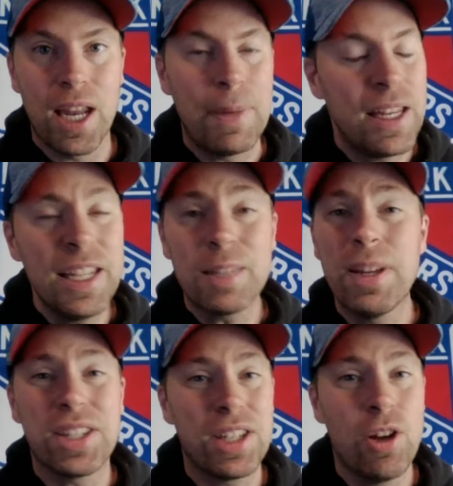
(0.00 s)
I mean, he's
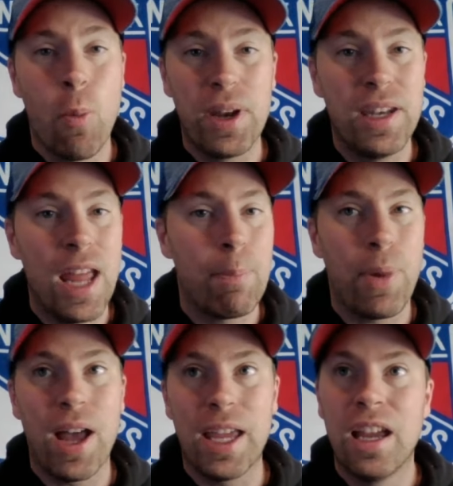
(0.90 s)
missed the open net
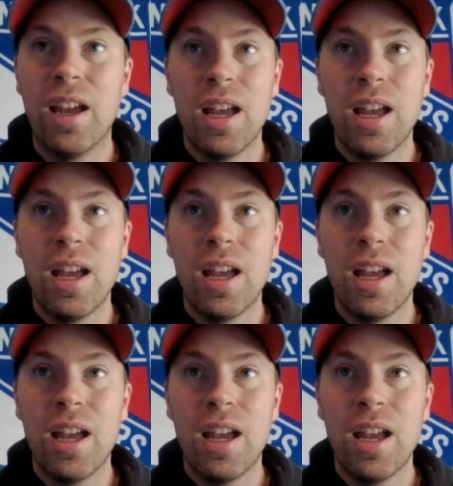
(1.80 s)
by